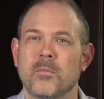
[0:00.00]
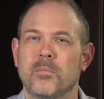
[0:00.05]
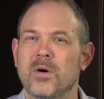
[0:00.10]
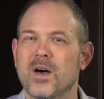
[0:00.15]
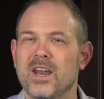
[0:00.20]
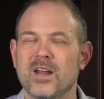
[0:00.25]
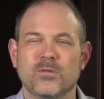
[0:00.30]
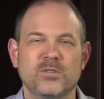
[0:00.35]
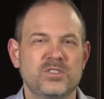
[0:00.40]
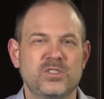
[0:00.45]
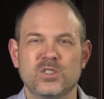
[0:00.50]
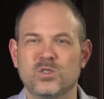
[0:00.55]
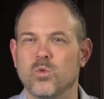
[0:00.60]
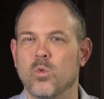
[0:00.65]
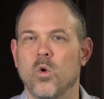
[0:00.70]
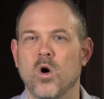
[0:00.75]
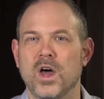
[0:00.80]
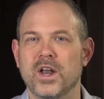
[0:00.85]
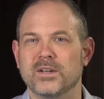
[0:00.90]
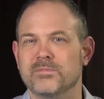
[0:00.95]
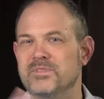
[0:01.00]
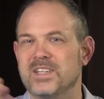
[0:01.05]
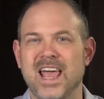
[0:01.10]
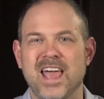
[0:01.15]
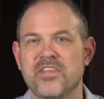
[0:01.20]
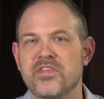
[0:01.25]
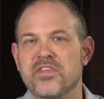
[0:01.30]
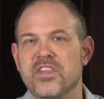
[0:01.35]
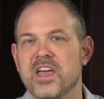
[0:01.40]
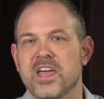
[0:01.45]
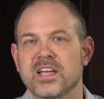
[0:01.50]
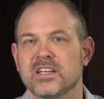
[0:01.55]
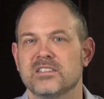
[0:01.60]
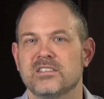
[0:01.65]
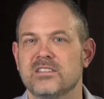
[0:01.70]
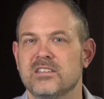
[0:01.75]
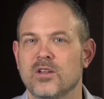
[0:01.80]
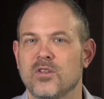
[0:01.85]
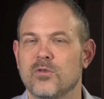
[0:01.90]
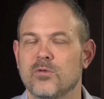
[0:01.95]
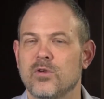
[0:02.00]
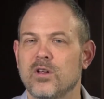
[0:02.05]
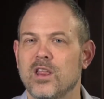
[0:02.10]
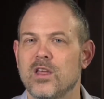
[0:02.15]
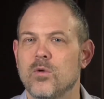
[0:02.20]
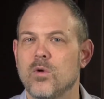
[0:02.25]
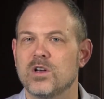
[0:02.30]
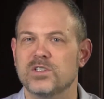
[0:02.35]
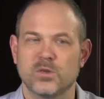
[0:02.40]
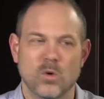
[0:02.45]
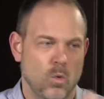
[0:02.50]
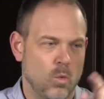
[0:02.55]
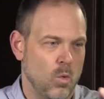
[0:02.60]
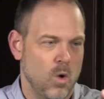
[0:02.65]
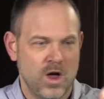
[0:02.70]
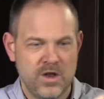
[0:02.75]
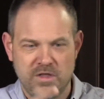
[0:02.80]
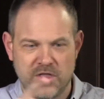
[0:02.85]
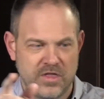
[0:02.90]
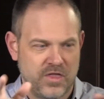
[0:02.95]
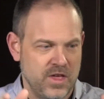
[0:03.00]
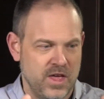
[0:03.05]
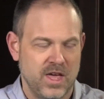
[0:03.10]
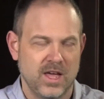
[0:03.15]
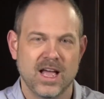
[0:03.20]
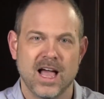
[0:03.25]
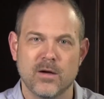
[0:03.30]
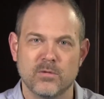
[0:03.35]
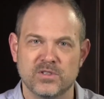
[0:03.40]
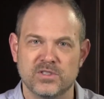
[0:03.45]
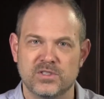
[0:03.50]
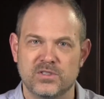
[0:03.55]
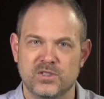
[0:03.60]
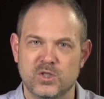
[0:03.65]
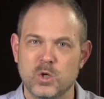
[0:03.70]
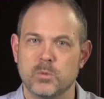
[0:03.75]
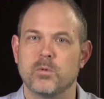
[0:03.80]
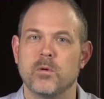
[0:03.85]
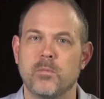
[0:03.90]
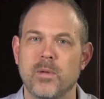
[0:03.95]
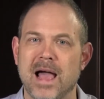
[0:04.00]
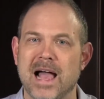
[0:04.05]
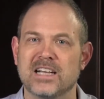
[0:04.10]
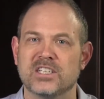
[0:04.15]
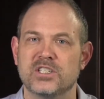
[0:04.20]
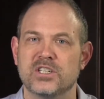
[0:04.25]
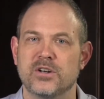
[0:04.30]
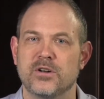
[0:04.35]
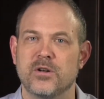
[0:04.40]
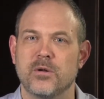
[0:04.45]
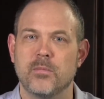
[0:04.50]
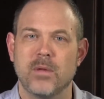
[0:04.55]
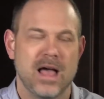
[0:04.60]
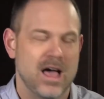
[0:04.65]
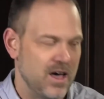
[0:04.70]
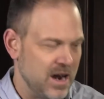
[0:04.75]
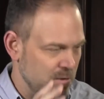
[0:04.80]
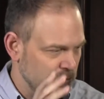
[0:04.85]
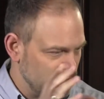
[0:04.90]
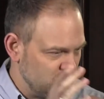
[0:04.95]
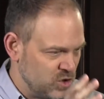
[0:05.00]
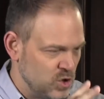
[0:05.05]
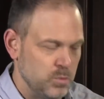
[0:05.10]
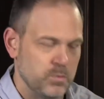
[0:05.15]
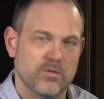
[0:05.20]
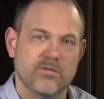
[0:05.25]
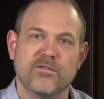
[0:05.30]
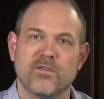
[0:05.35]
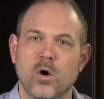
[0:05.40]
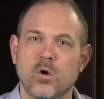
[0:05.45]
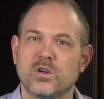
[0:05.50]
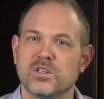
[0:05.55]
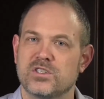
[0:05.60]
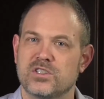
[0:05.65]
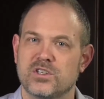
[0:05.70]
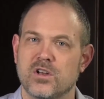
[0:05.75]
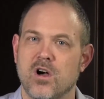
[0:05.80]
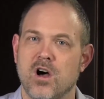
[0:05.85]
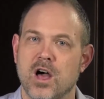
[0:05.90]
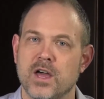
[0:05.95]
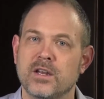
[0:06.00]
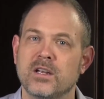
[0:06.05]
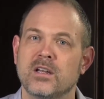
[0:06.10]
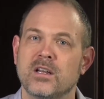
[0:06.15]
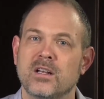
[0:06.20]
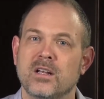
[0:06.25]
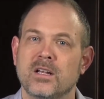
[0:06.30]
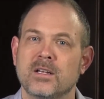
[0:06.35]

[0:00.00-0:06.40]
But it was just one of 10 things. You know, there really wasn't one thing I was super passionate about, I was super focused on.